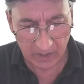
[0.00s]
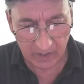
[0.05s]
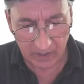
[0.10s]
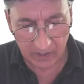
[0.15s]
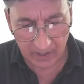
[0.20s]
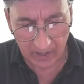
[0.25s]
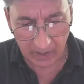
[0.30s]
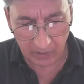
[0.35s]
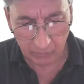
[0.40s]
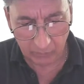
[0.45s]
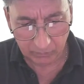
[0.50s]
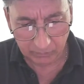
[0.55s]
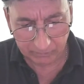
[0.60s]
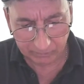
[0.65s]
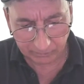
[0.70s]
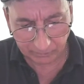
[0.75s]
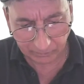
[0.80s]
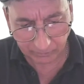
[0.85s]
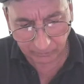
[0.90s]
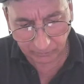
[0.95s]
Now,
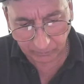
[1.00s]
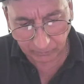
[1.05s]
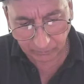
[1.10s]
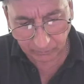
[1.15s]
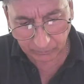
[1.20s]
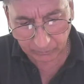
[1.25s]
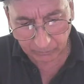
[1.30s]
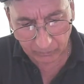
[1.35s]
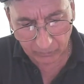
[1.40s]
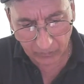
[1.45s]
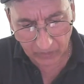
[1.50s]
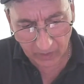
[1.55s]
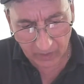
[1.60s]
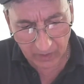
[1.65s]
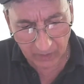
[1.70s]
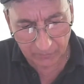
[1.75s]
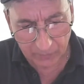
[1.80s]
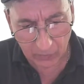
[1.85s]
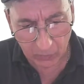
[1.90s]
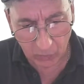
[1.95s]

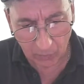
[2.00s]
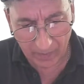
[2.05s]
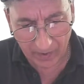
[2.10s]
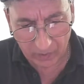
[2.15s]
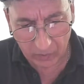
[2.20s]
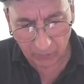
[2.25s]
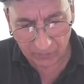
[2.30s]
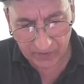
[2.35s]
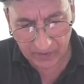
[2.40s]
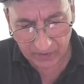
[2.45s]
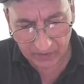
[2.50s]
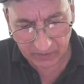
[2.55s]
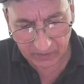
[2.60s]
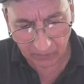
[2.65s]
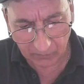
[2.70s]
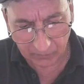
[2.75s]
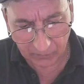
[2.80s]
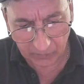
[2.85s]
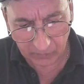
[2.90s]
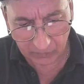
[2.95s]
if you go back over here to the
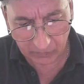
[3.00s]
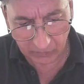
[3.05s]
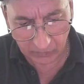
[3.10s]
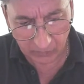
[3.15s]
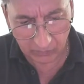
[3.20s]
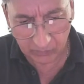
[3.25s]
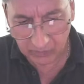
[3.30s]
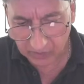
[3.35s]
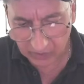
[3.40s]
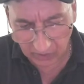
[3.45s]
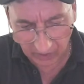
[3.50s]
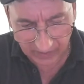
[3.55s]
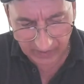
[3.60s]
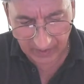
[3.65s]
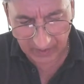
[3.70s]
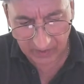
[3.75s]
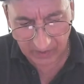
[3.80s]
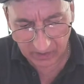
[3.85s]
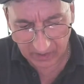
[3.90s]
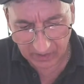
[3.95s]
filter,
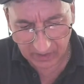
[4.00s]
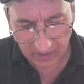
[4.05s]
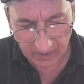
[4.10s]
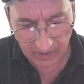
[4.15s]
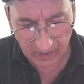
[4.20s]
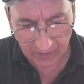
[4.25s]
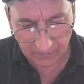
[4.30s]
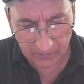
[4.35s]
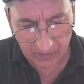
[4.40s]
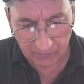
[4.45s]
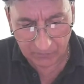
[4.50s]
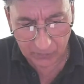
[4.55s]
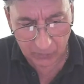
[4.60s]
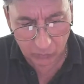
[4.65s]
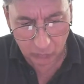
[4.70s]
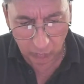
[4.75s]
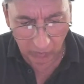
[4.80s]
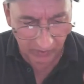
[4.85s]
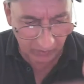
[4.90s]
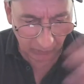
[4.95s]
again, even if you
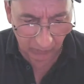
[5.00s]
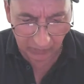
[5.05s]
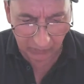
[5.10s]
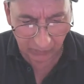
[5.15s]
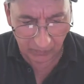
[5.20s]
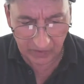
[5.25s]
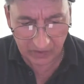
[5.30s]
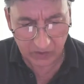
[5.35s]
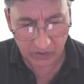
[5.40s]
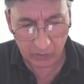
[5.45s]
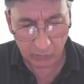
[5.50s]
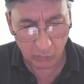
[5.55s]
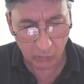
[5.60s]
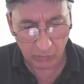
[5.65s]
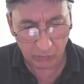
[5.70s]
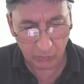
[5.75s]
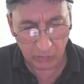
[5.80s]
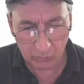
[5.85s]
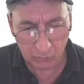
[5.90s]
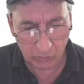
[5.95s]
try to refresh it, it
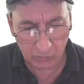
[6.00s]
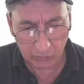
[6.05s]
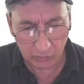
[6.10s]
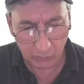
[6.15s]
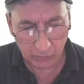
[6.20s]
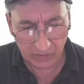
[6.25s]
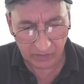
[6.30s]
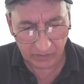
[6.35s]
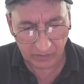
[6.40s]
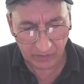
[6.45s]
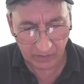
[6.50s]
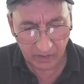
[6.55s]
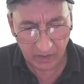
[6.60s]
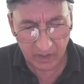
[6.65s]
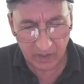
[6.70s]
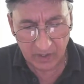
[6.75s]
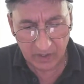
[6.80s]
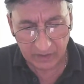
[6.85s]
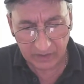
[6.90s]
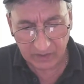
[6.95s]
won't, it won't do anything.
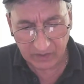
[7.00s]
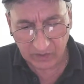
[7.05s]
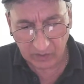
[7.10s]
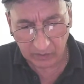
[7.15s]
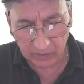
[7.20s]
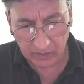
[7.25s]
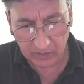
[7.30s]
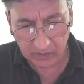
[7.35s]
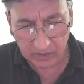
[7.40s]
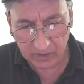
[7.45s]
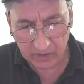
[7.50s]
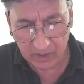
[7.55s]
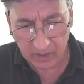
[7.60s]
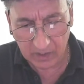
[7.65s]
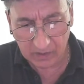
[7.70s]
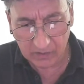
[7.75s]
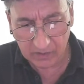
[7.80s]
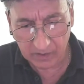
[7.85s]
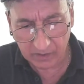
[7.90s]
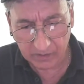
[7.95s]
There's a little
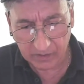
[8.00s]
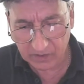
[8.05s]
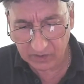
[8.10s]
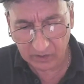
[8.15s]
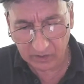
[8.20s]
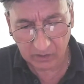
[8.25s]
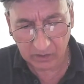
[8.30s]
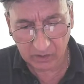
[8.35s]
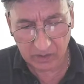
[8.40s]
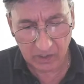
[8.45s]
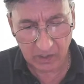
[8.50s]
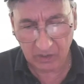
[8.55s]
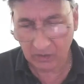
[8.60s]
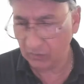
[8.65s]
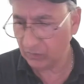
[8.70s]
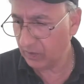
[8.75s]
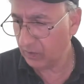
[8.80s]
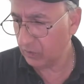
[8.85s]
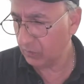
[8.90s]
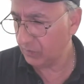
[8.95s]
gear here, this little gear
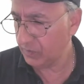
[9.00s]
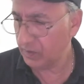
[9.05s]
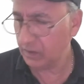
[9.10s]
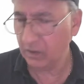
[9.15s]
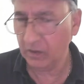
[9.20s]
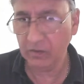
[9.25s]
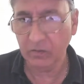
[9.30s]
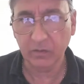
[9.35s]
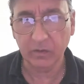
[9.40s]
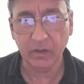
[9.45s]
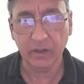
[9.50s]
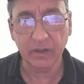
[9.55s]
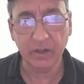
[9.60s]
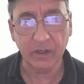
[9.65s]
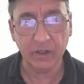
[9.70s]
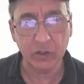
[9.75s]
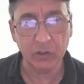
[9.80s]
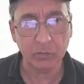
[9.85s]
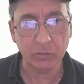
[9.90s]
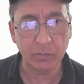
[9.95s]
right over here. I
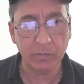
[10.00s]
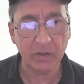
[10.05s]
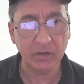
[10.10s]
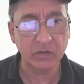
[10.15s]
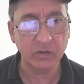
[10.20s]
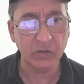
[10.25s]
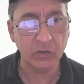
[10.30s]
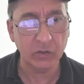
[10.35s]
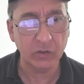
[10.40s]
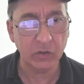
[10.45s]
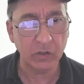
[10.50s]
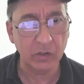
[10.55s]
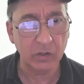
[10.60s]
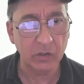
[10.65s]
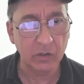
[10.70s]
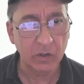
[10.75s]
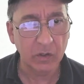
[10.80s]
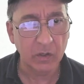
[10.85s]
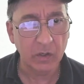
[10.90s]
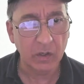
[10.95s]
gotta use my mouse to show you.
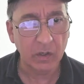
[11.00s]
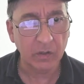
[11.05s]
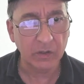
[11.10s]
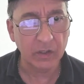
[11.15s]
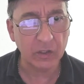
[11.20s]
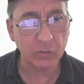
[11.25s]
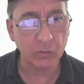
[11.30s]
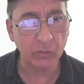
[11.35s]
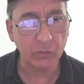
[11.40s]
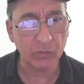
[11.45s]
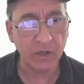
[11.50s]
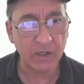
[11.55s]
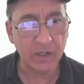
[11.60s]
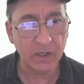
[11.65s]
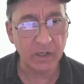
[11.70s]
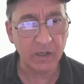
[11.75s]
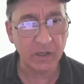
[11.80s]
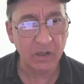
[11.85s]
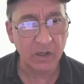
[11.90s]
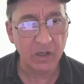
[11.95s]
This one right
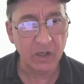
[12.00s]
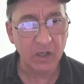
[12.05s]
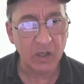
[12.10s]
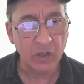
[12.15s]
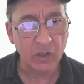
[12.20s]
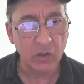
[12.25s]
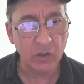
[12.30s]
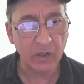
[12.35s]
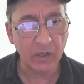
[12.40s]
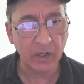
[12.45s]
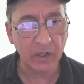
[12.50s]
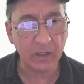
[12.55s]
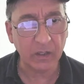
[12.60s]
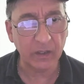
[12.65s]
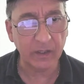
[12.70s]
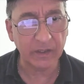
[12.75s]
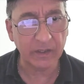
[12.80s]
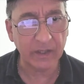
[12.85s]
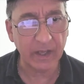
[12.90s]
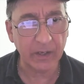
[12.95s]
here, you're gonna
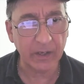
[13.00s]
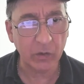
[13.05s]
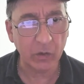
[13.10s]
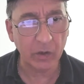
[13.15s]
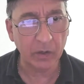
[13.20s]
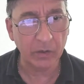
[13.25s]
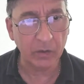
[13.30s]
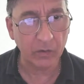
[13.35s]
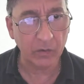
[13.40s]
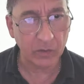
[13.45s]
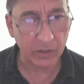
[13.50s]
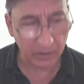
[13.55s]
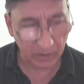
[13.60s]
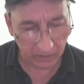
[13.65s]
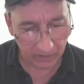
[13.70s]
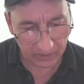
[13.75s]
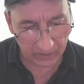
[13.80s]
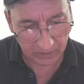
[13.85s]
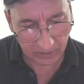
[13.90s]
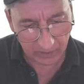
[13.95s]
click that on, okay?
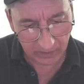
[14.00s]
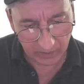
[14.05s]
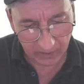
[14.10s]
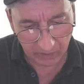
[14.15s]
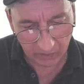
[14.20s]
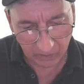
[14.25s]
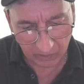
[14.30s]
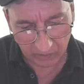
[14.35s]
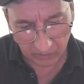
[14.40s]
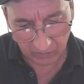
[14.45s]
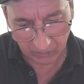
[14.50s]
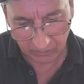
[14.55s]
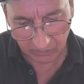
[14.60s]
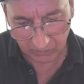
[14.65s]
Let's click it on.